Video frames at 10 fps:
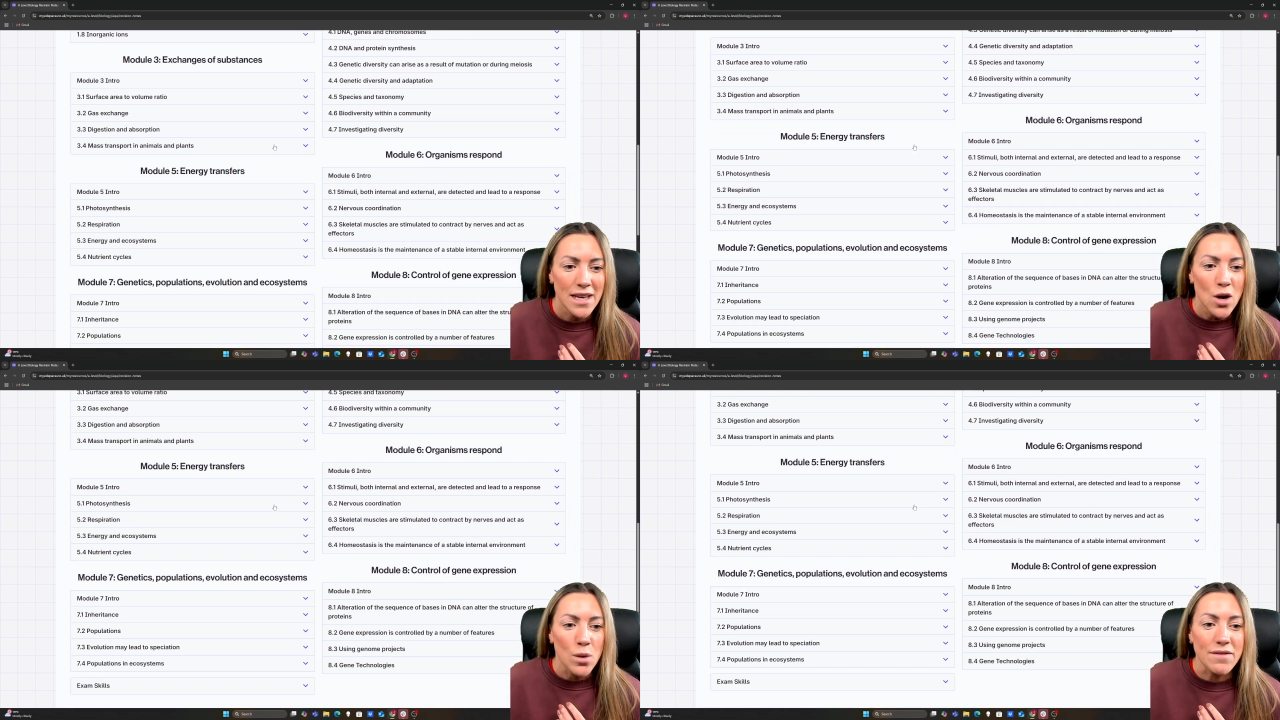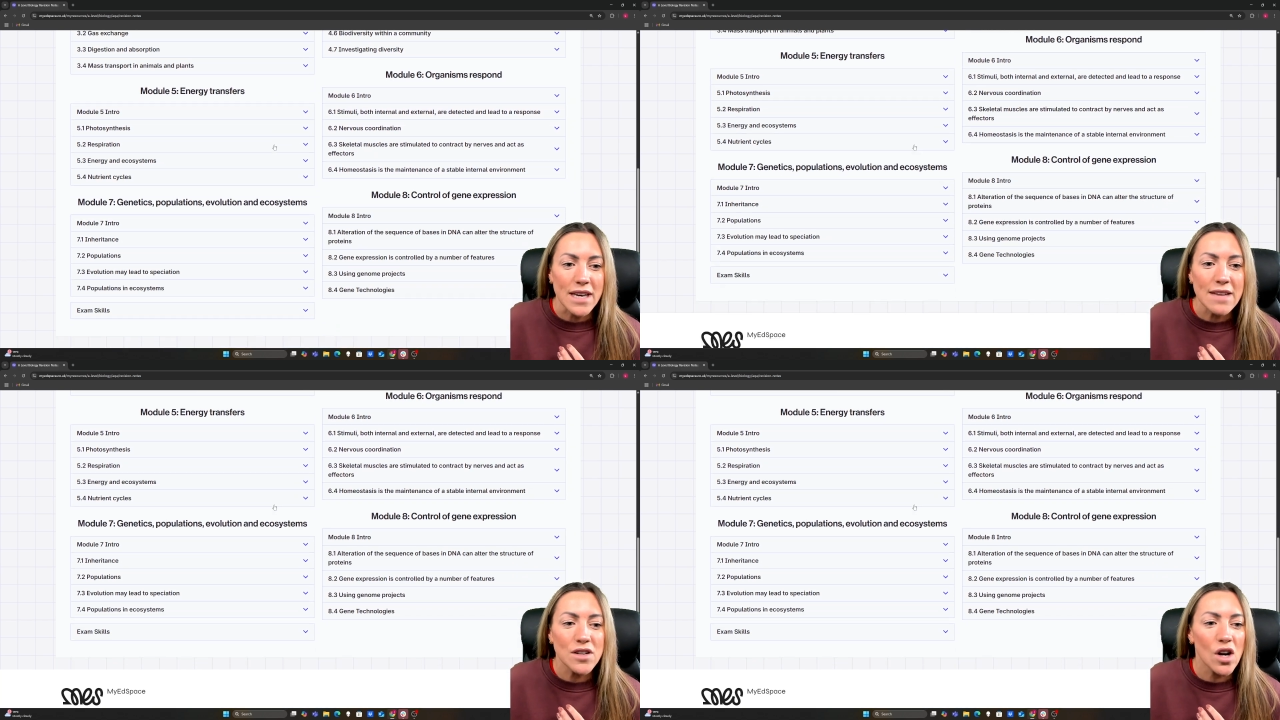We've
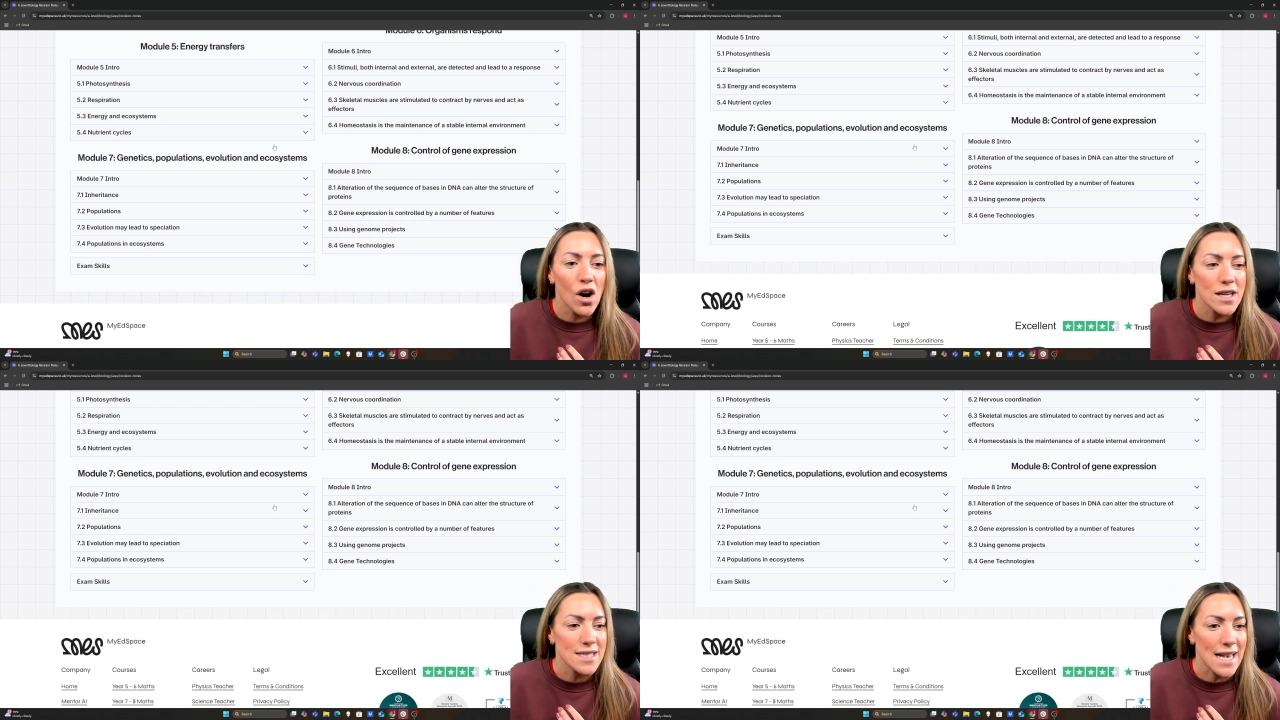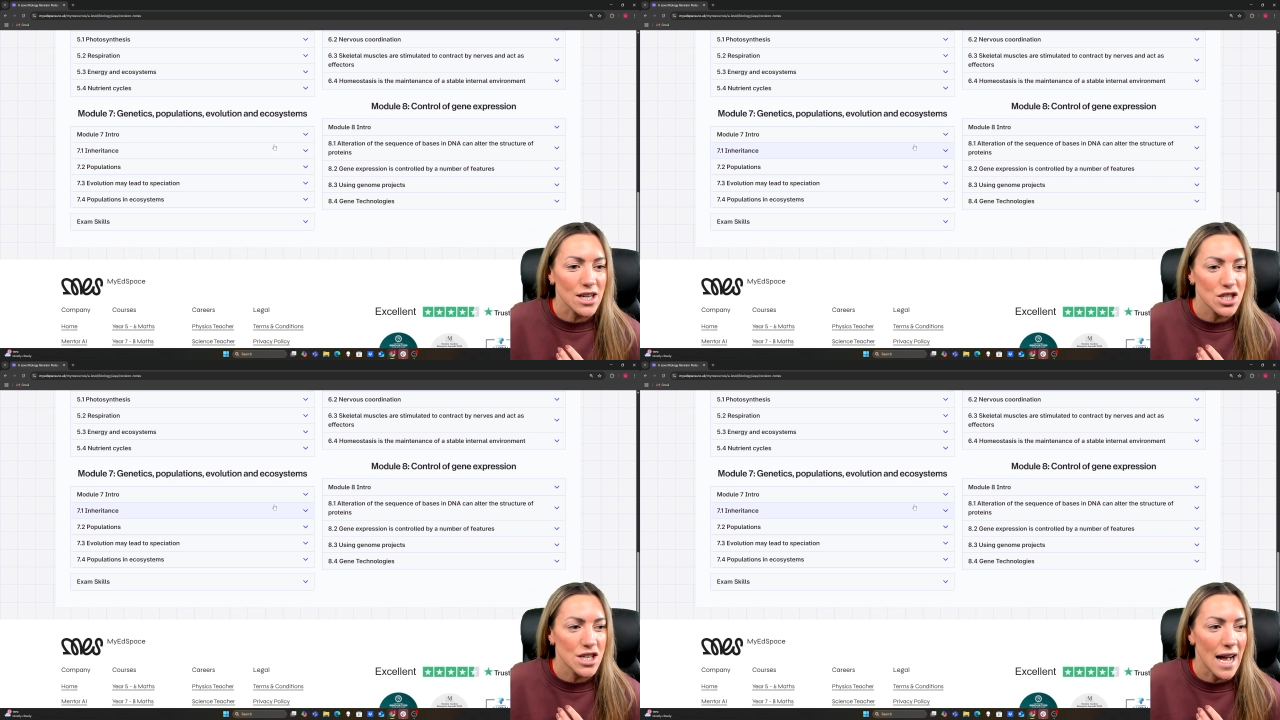even got a
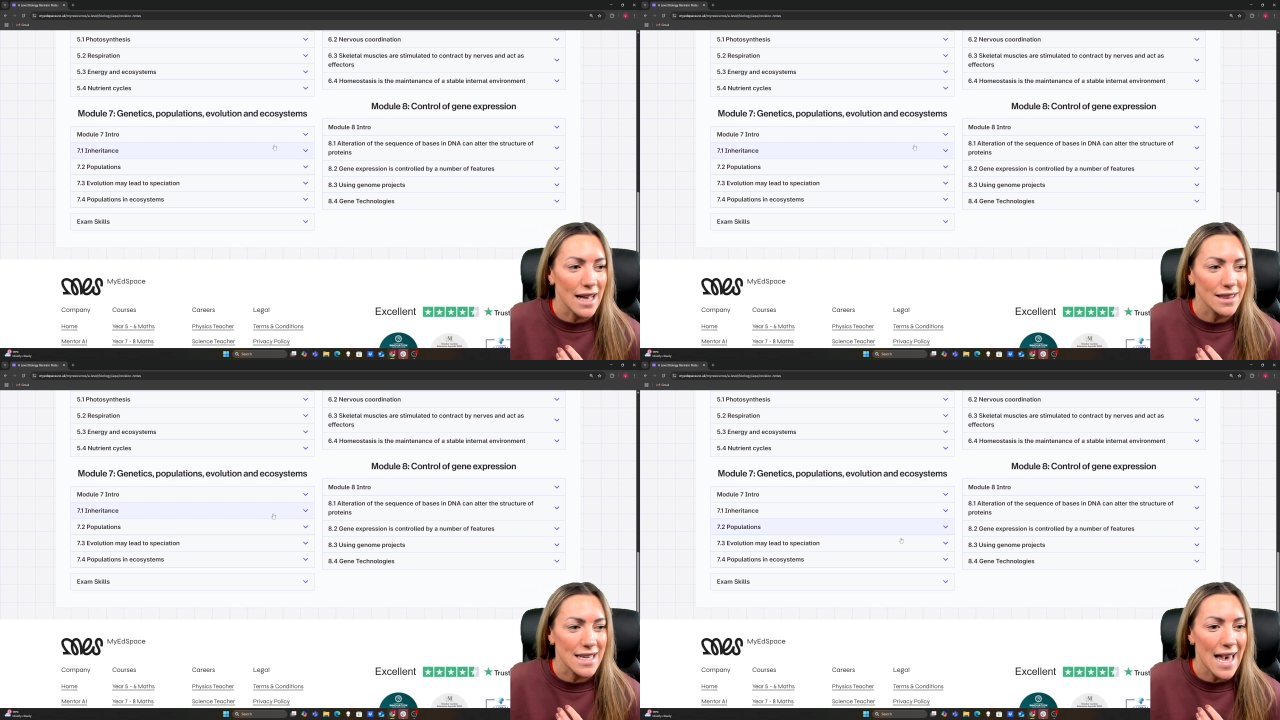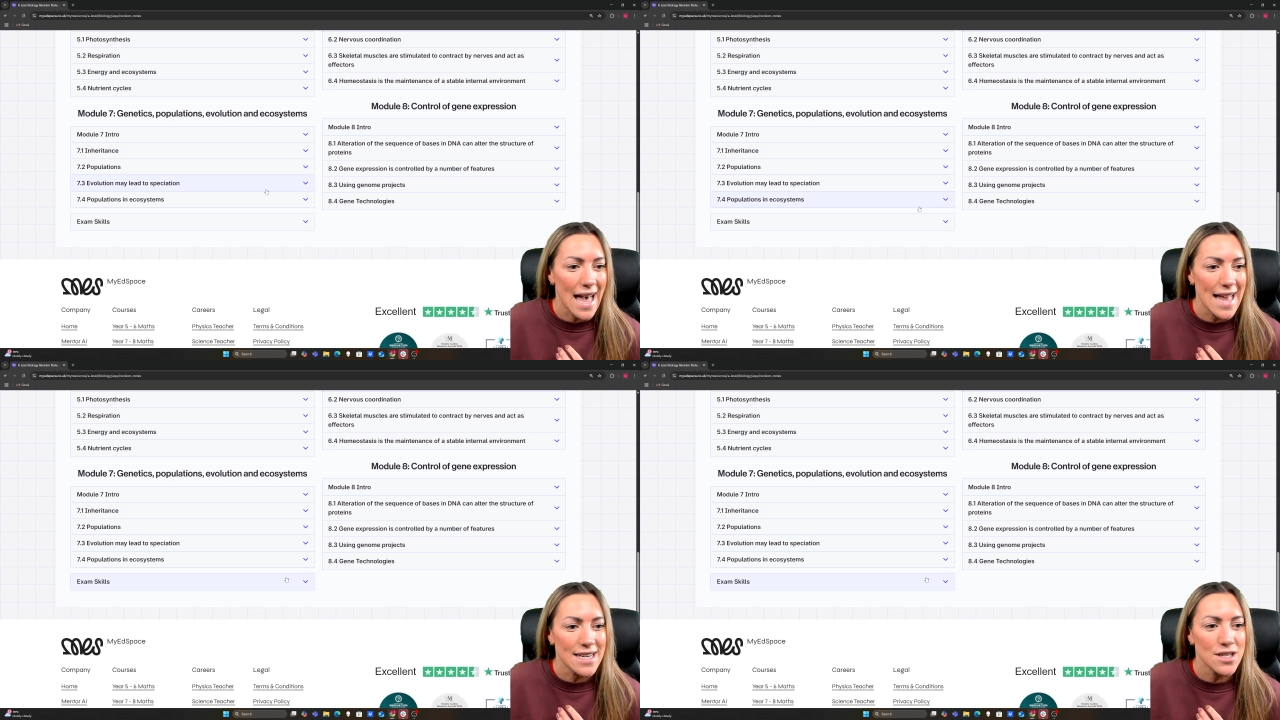section at the
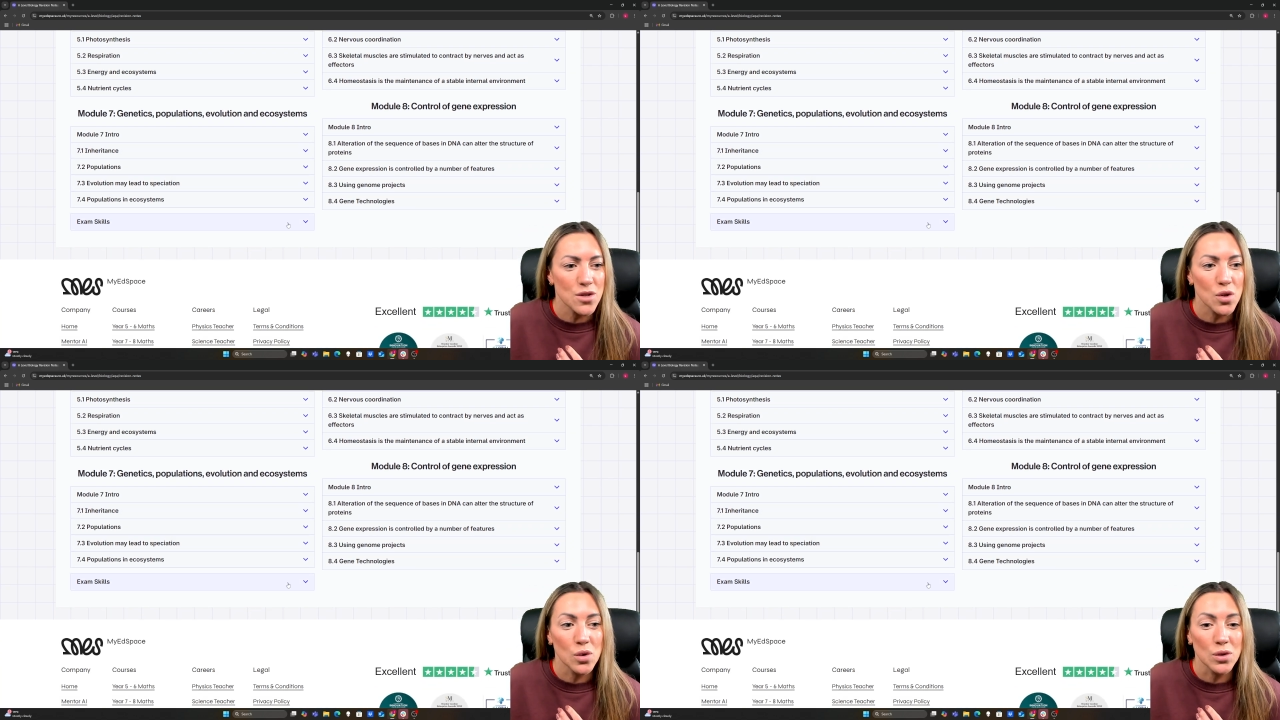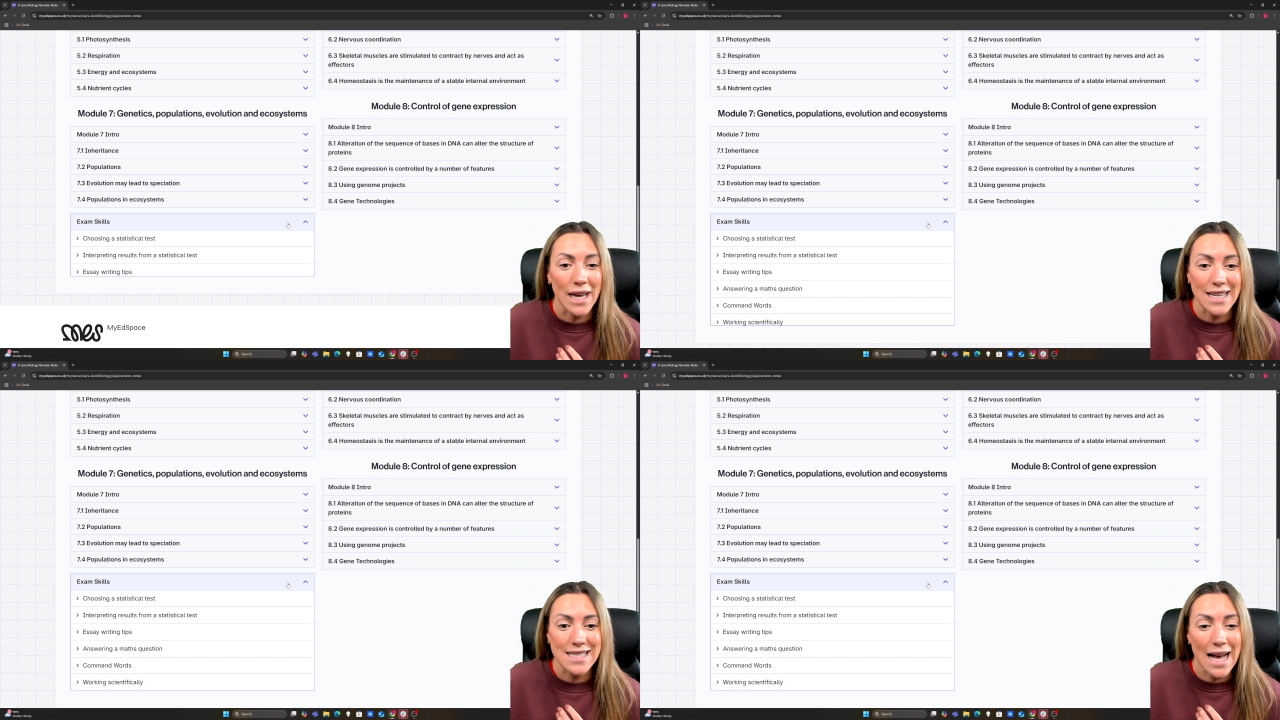end called
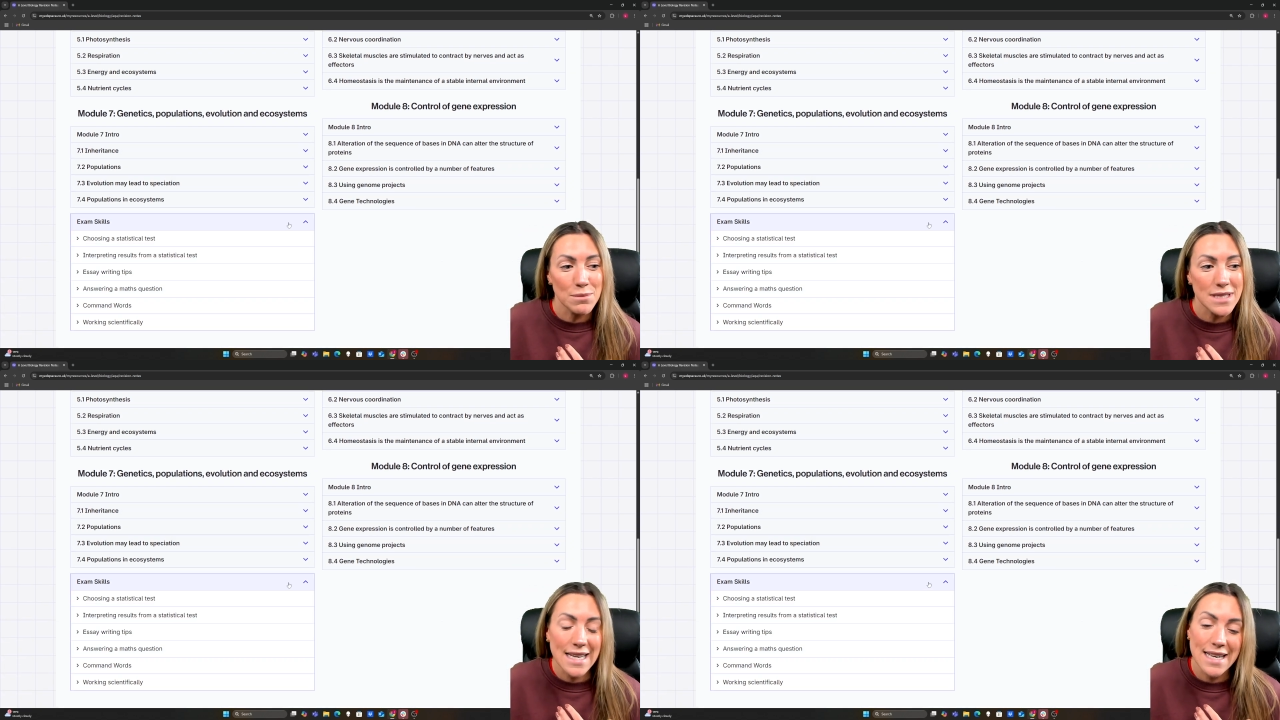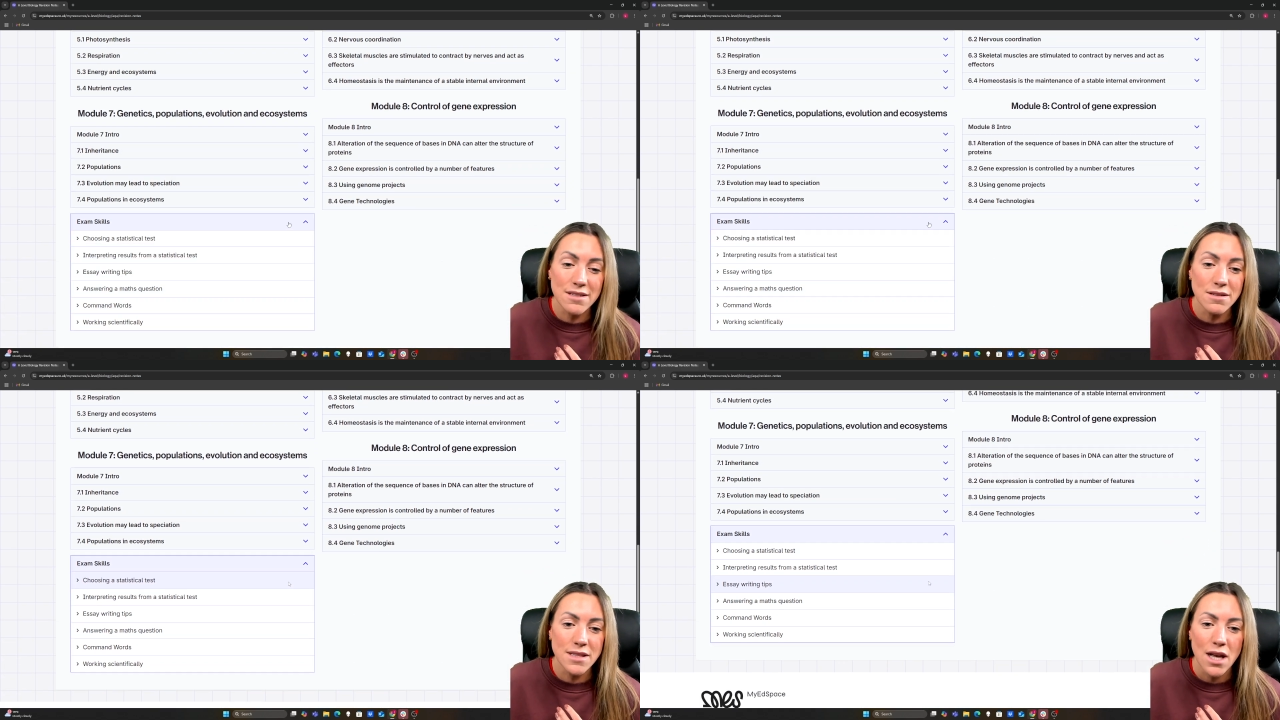exam skills,